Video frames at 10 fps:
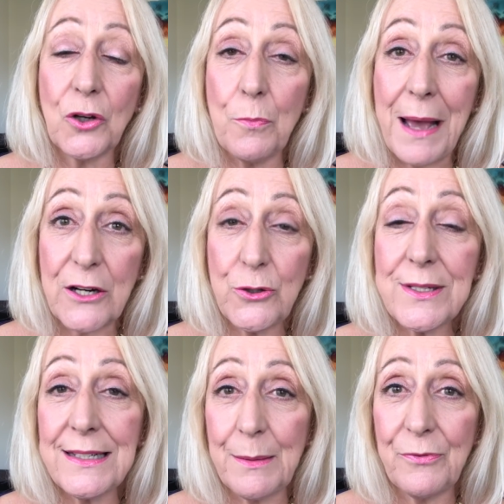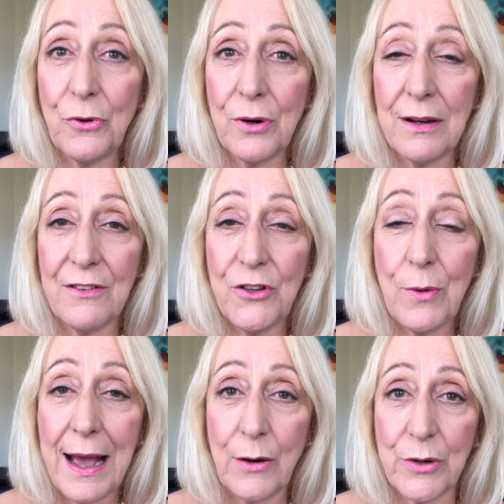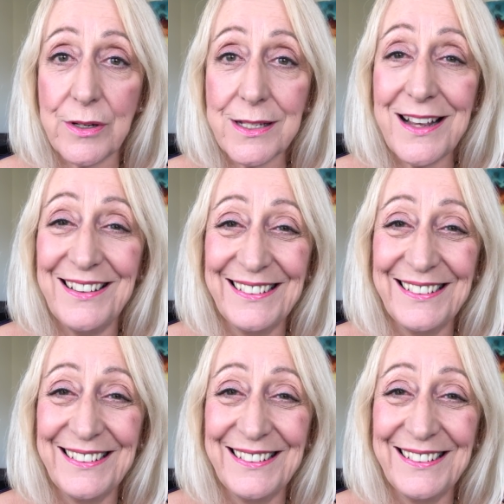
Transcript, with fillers: go back to sleep for a few hours.